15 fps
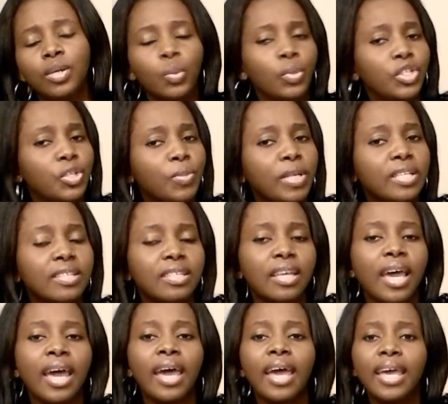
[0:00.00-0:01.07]
Which means
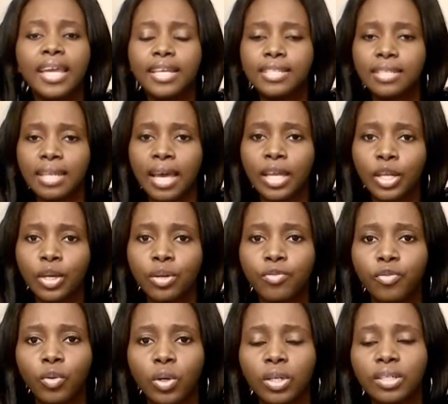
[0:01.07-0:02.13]
that it's not good
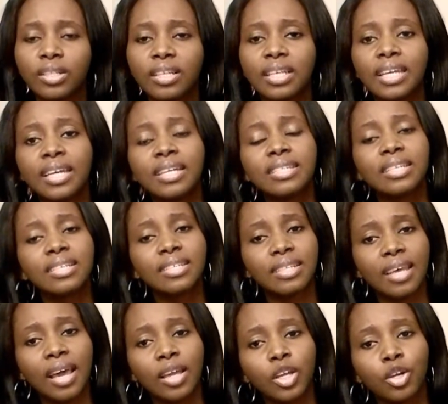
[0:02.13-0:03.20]
for the kids. It's
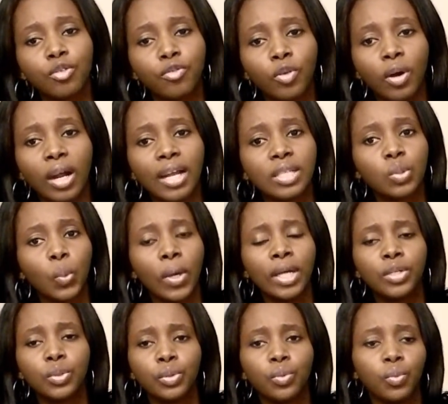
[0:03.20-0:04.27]
not good for us. Why
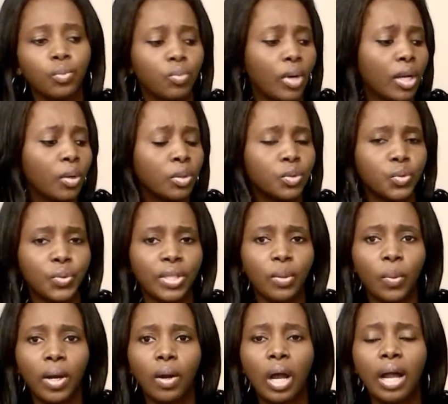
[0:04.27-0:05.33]
don't we
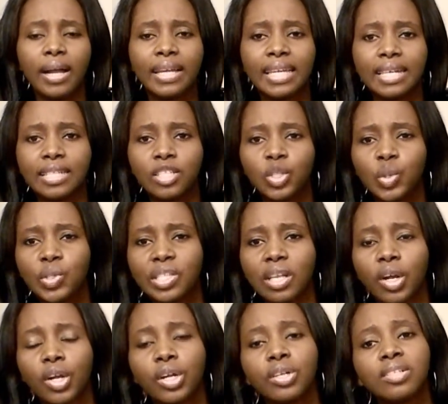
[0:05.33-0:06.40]
want our kids to
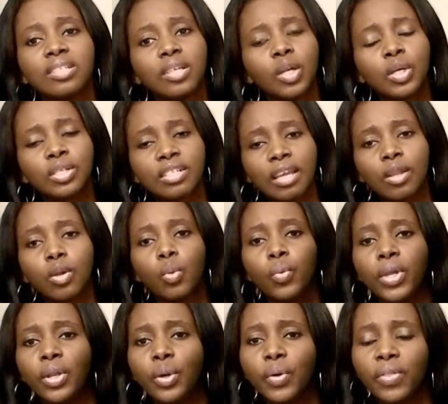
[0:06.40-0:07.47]
start cursing? Because
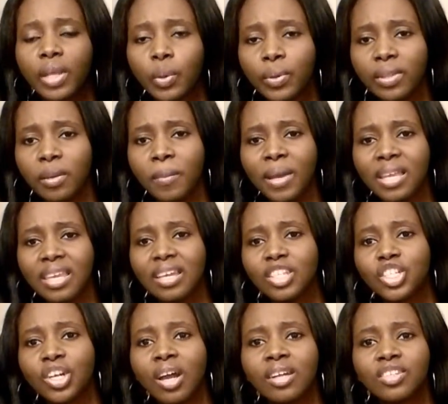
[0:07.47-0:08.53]
we know that they might get
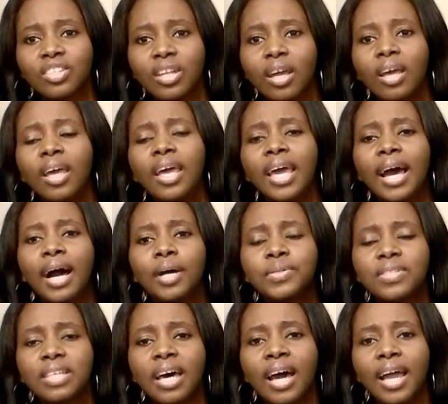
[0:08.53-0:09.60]
judged
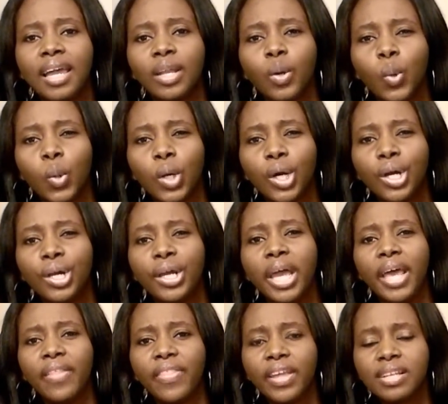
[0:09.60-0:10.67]
outside or
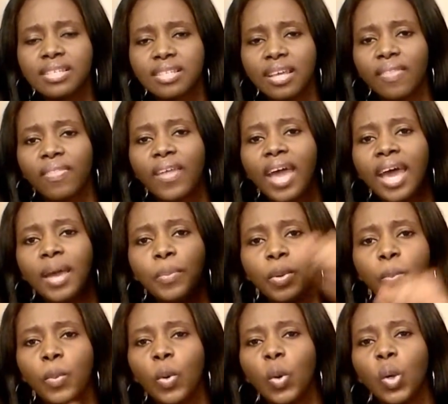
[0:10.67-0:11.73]
things like that.
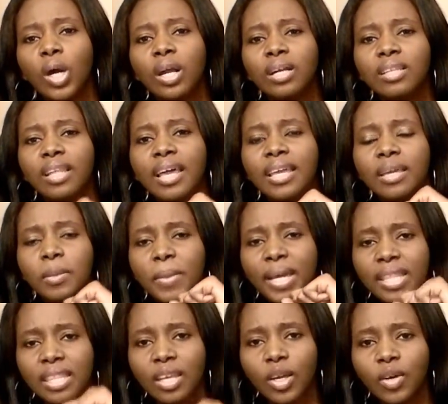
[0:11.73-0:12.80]
People like
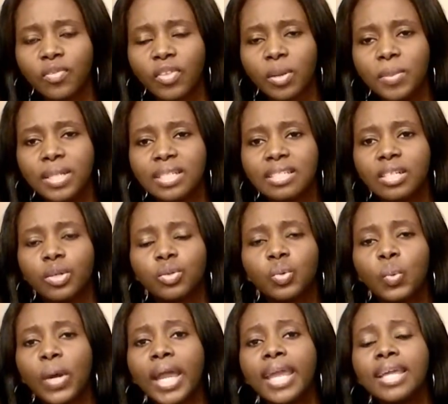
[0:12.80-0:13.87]
might think of them in certain
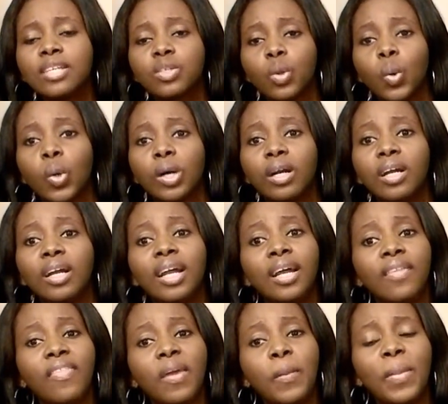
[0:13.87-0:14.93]
ways, or
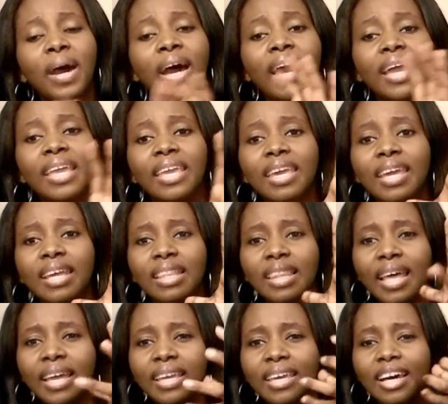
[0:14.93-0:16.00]
they might
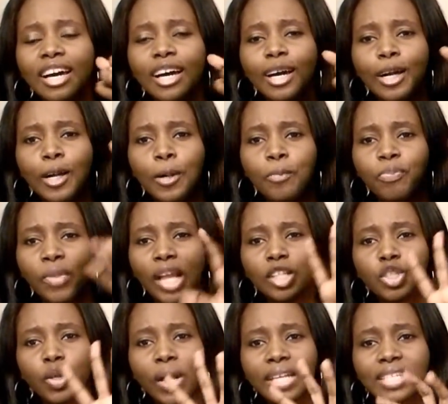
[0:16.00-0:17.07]
like
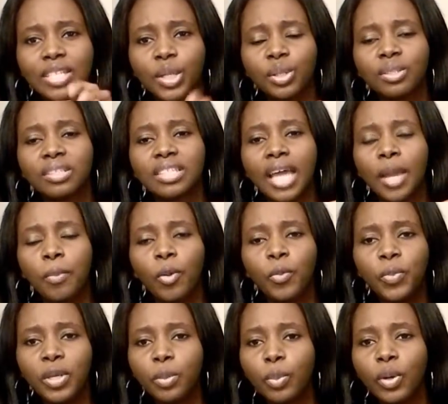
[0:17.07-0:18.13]
attract certain type of
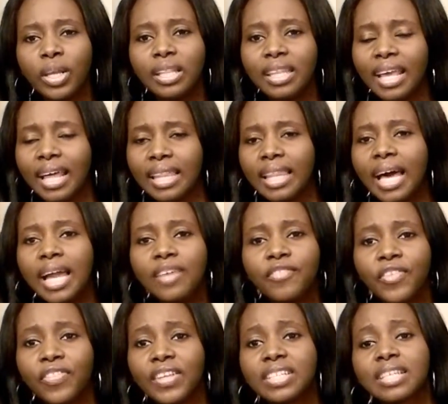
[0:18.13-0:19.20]
people in their life
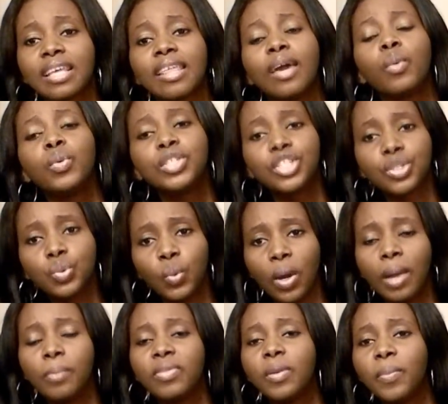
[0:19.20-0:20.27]
and things like that. We just
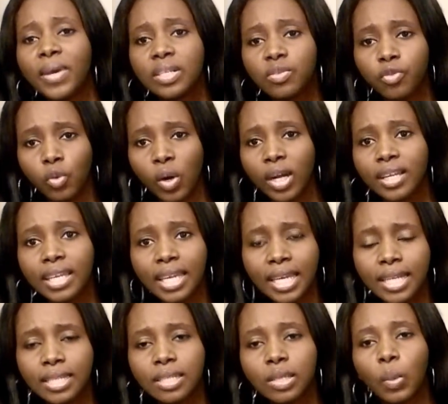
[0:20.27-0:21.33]
want the best for our
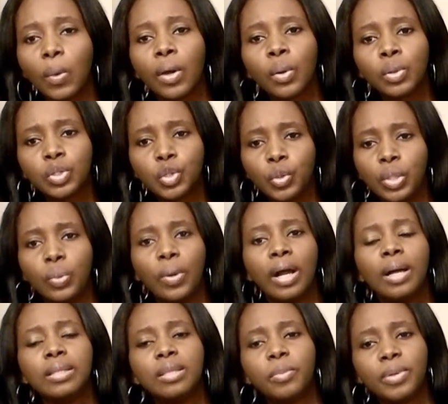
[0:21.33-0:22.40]
kids. Why don't we
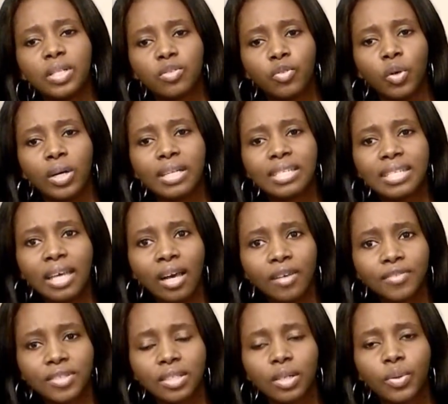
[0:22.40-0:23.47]
want the best for
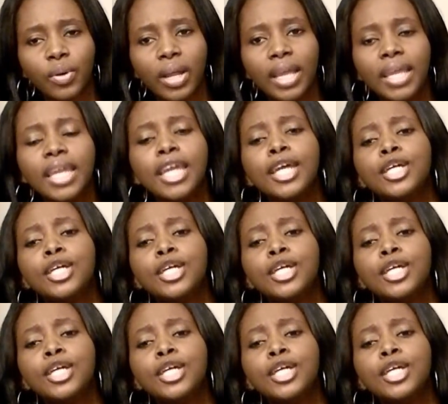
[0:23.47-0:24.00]
ourselves, right?